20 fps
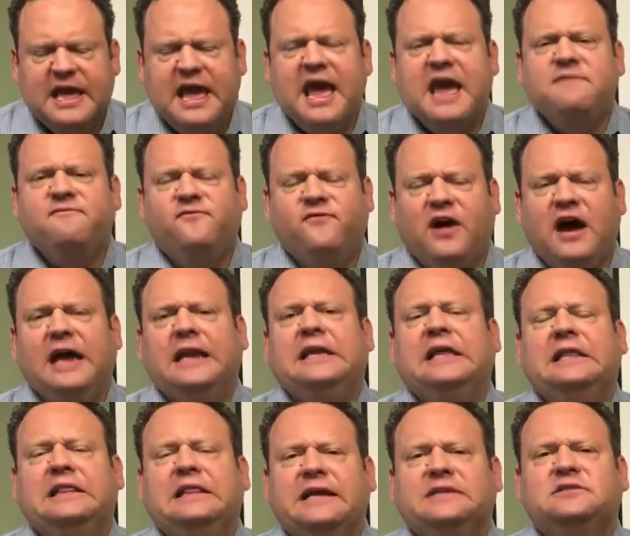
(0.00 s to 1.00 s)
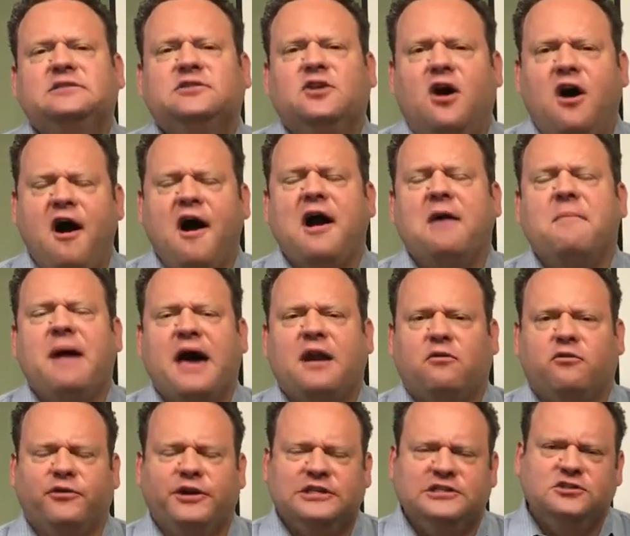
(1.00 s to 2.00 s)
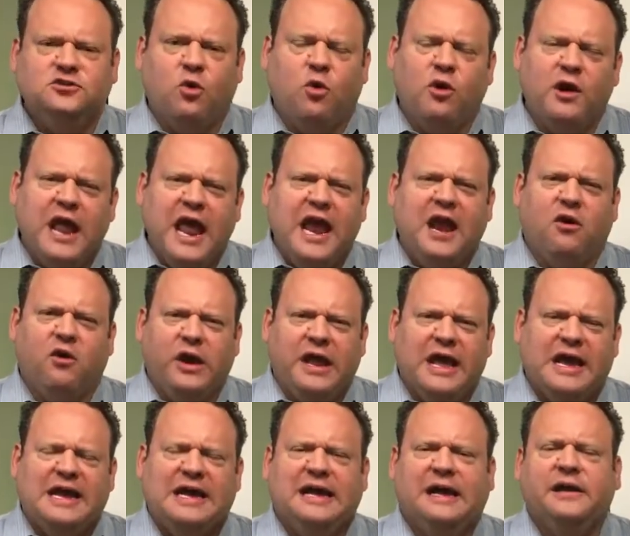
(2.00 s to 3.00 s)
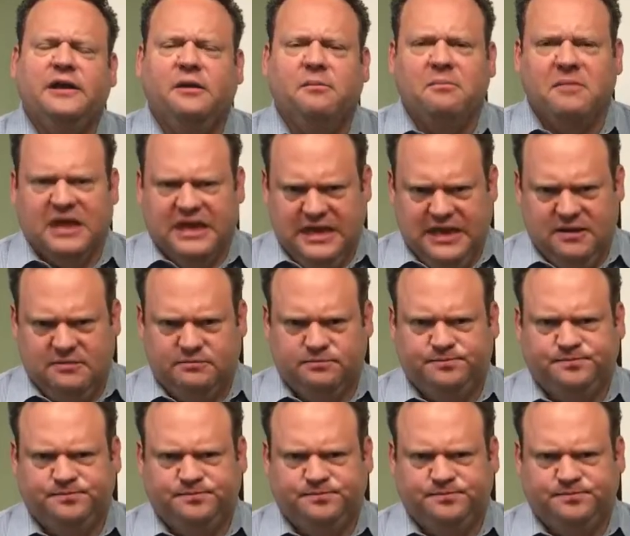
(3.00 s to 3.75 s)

And finally, let's talk about a resort area condominium.